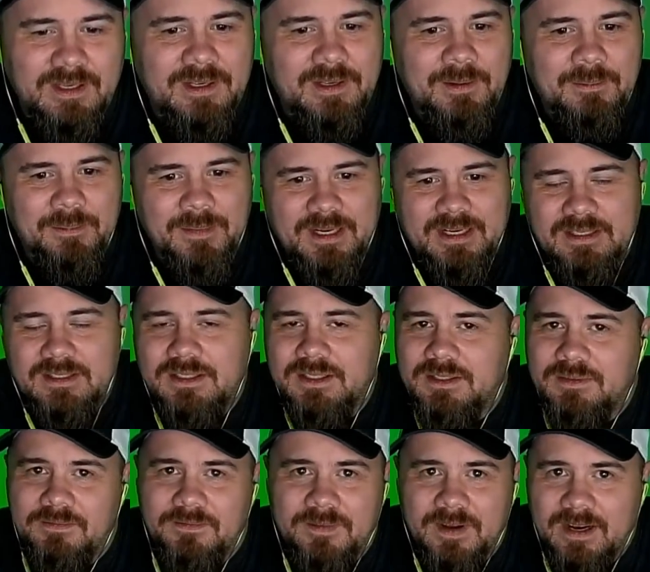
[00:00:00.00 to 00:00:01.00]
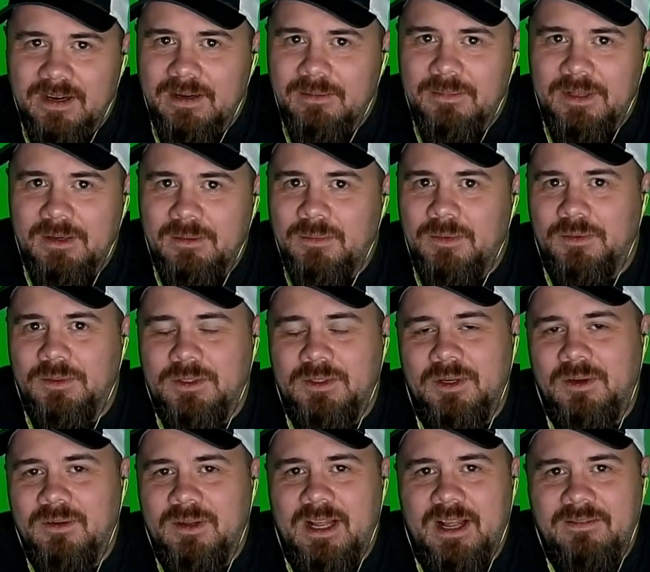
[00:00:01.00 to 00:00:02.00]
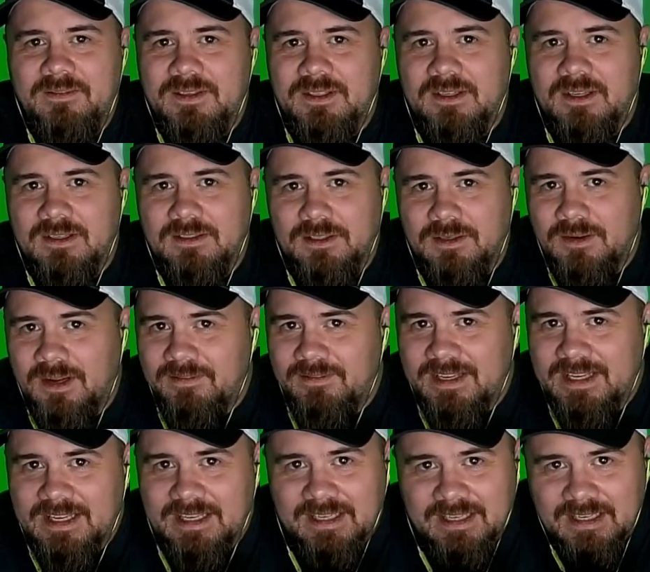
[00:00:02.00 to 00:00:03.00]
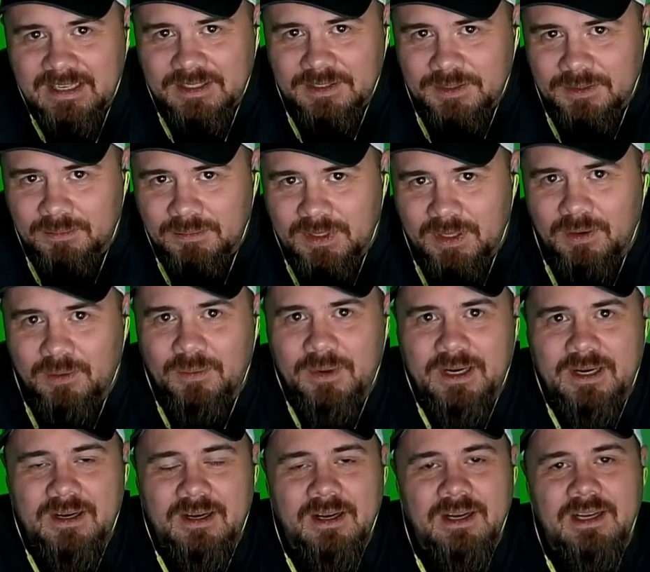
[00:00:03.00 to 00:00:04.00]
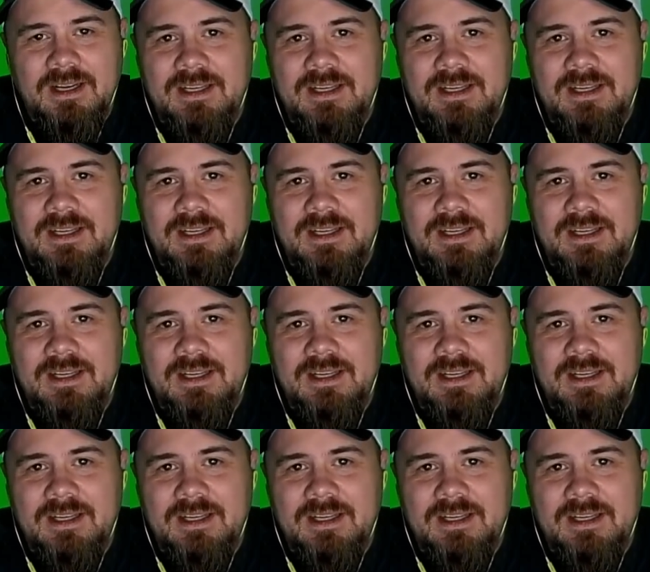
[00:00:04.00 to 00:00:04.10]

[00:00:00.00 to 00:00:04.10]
But it's just very minimal. You don't have any extra bloatware